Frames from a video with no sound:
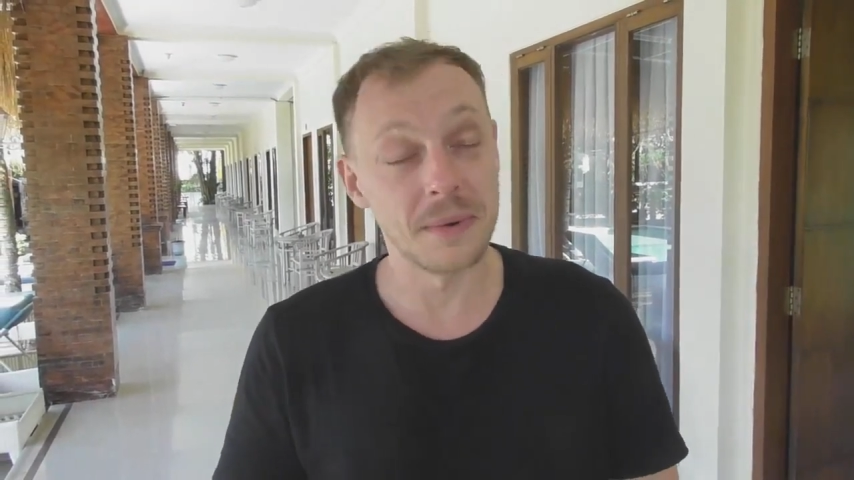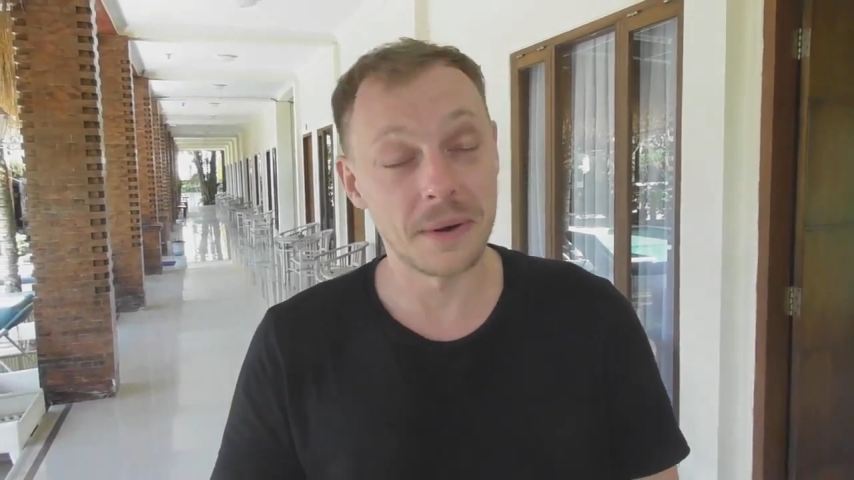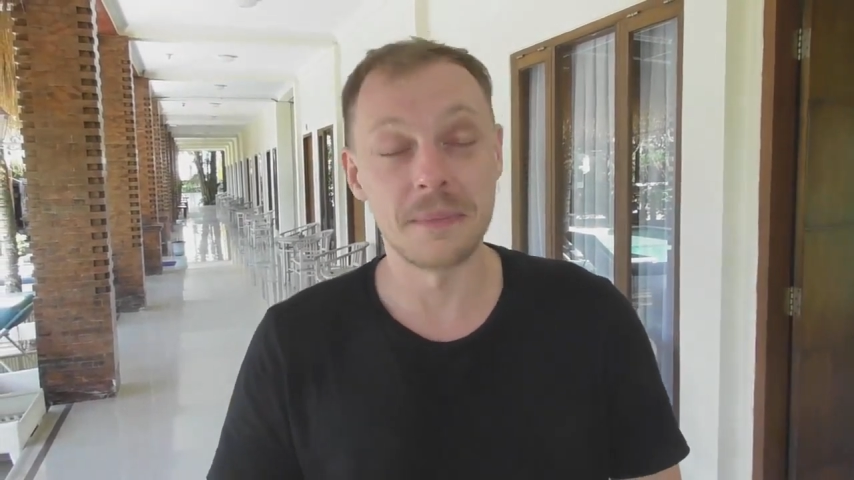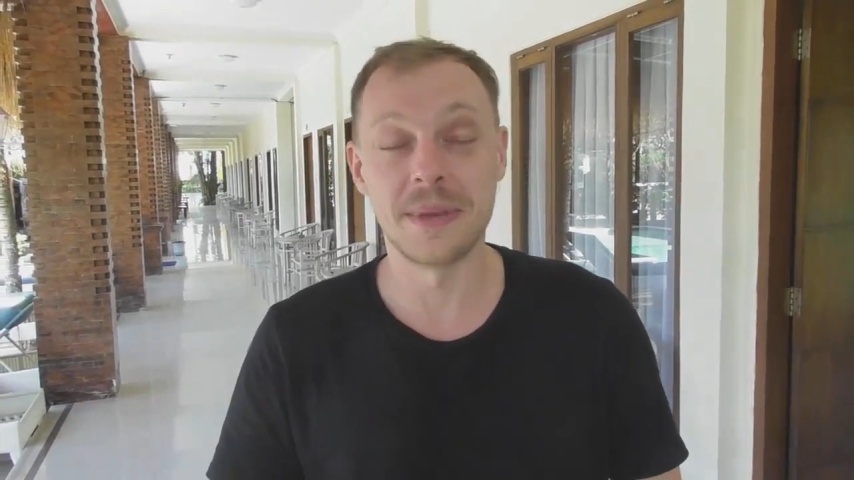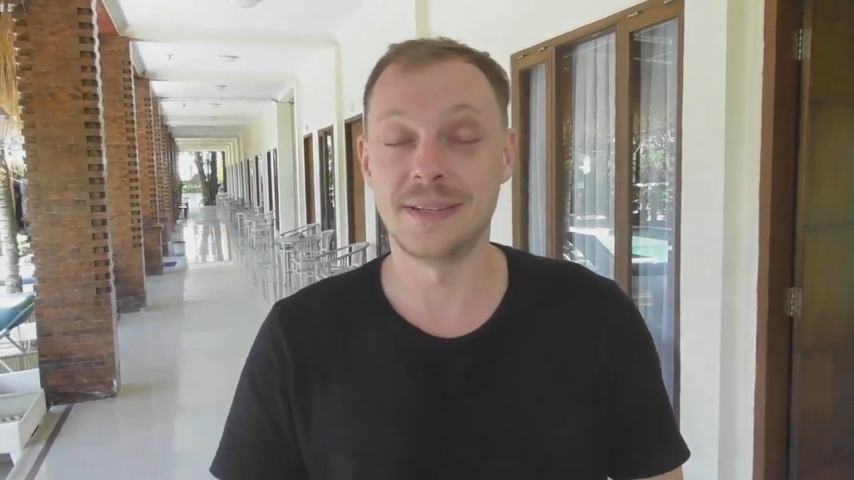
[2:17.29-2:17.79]
really
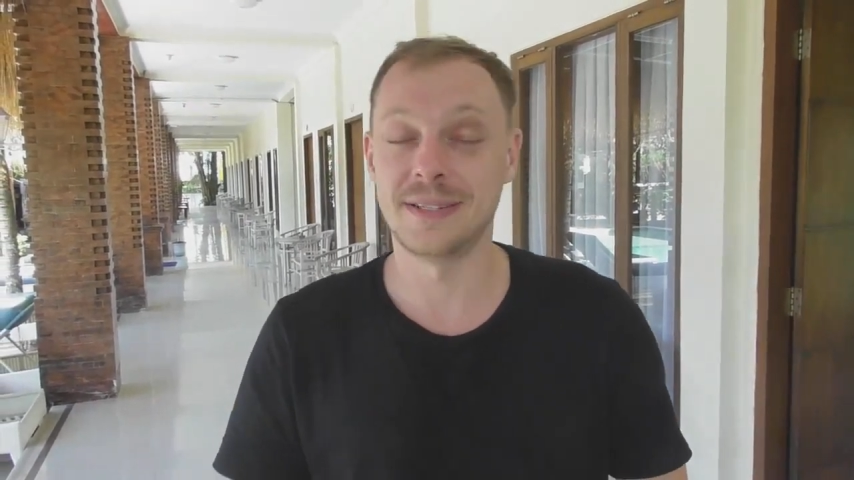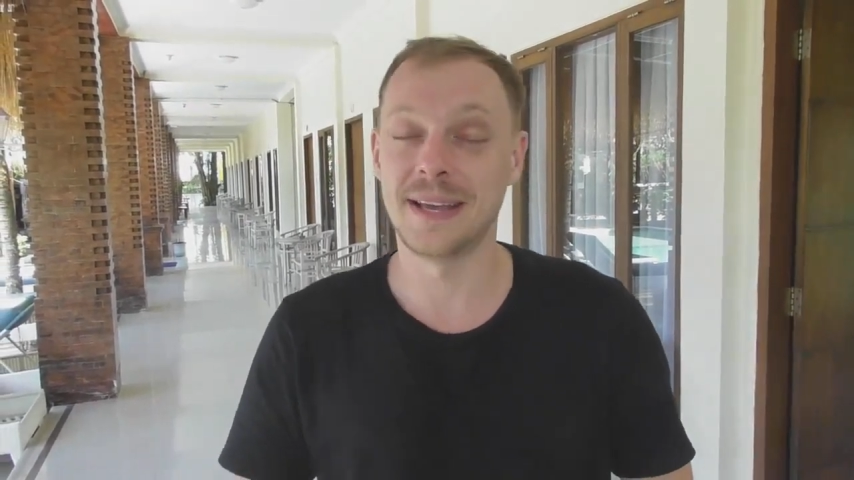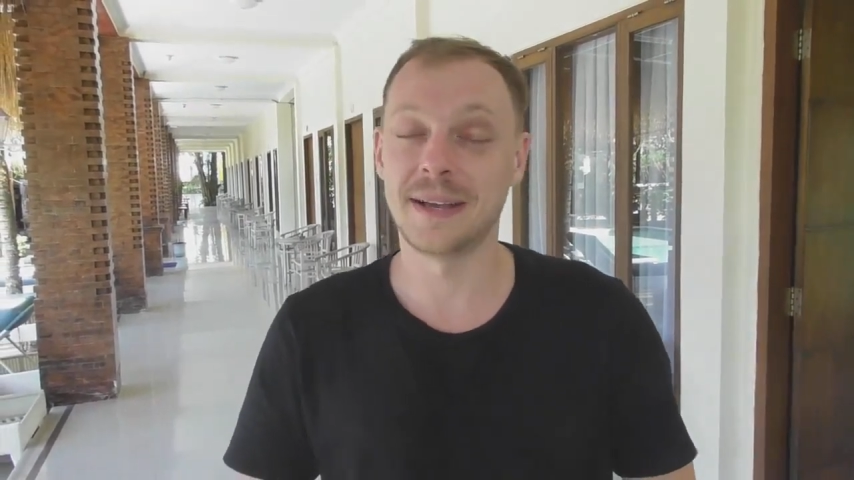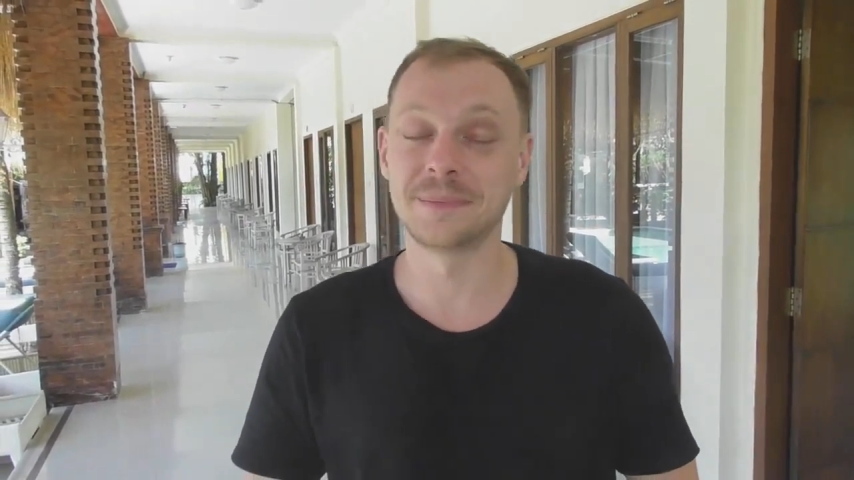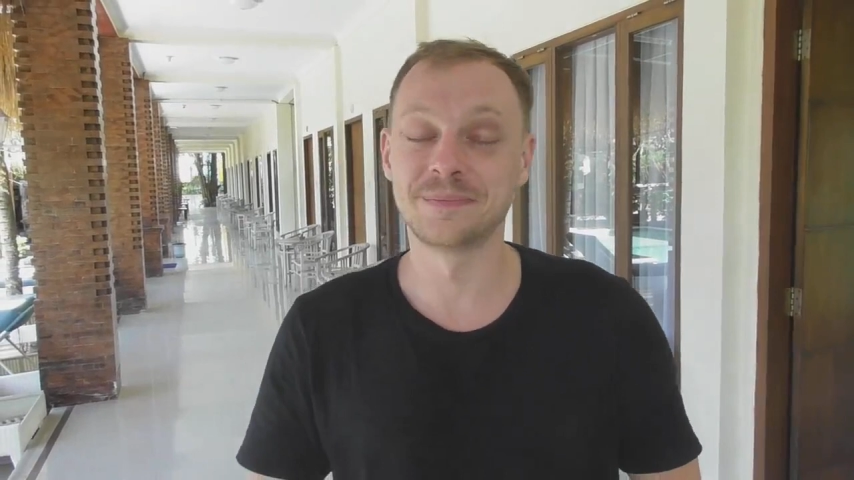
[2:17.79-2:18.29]
recommend
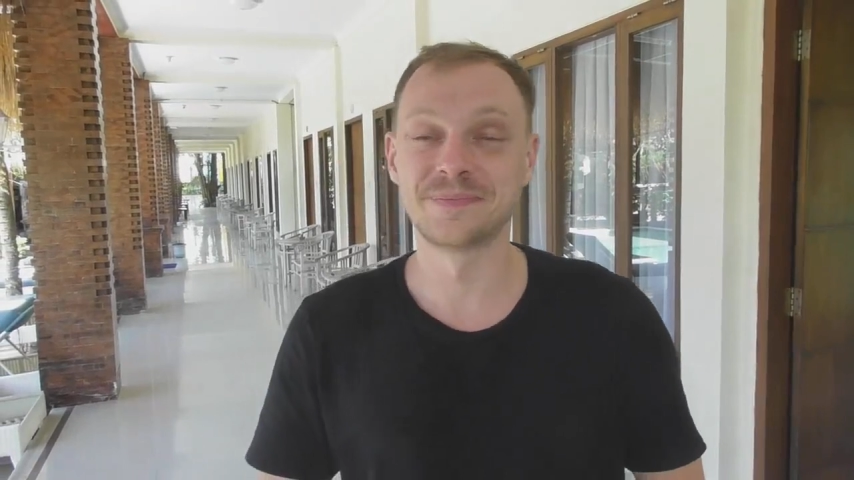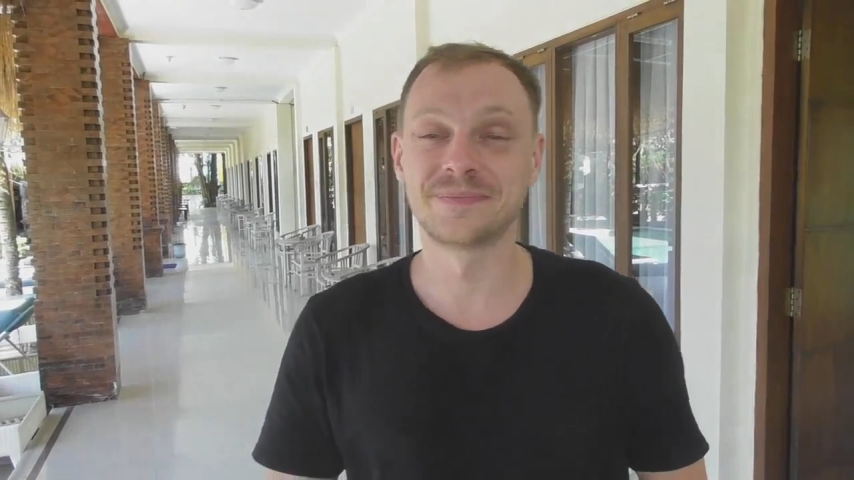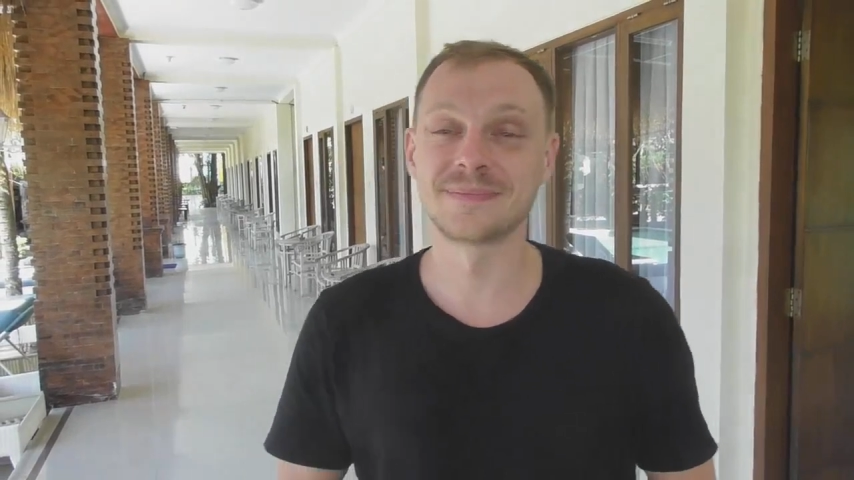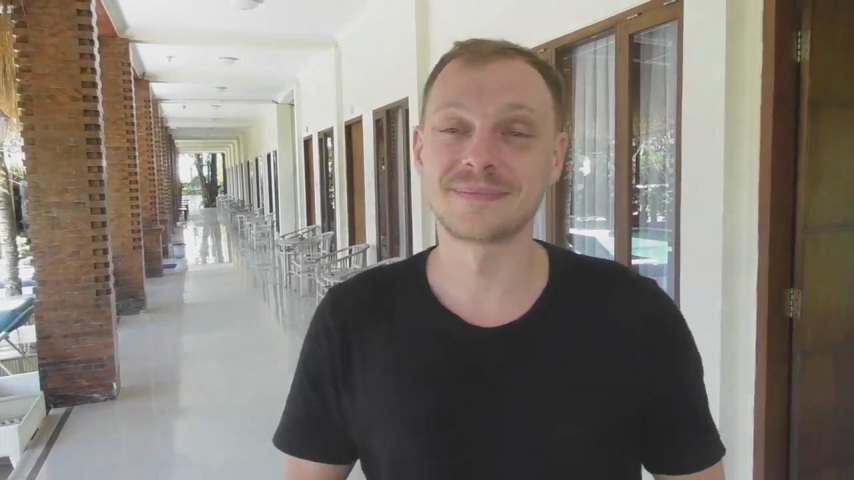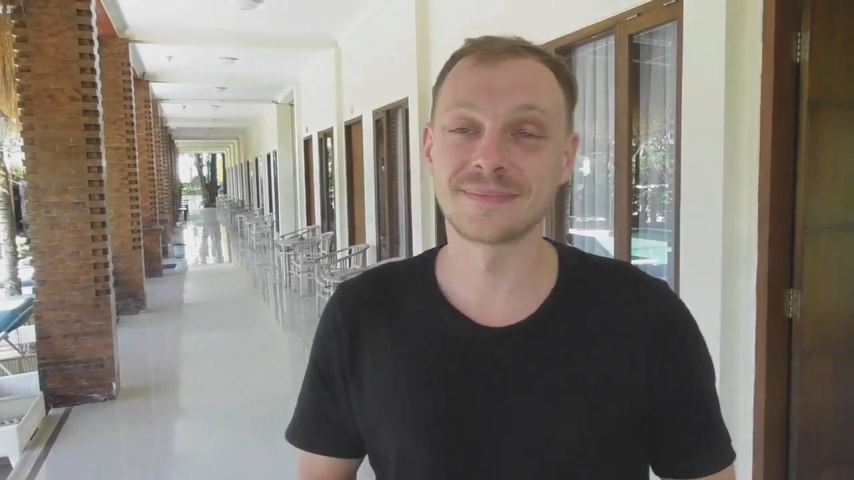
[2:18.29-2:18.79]
here.
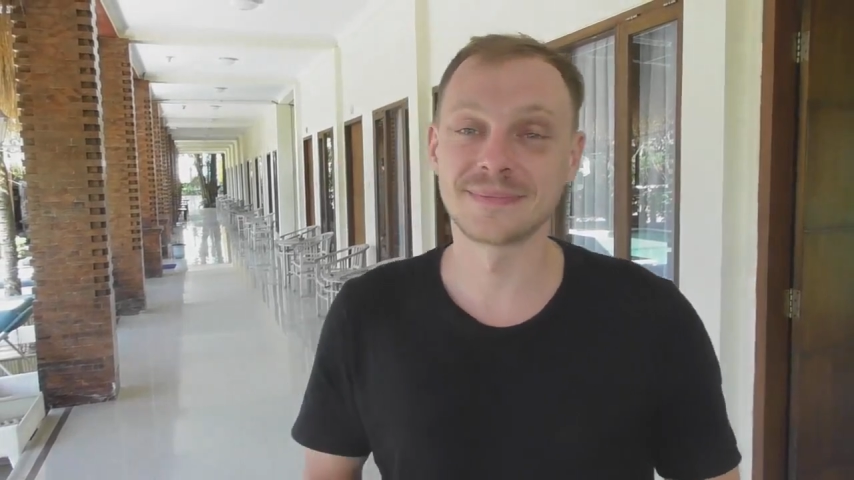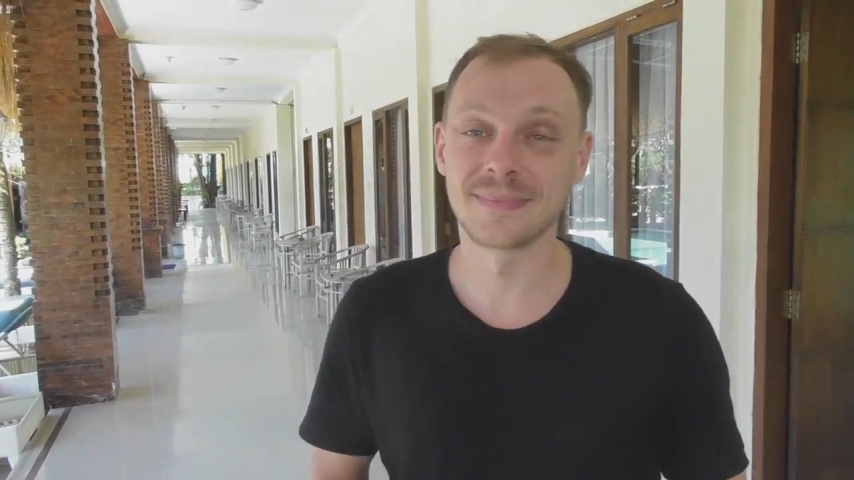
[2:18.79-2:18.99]
Okay.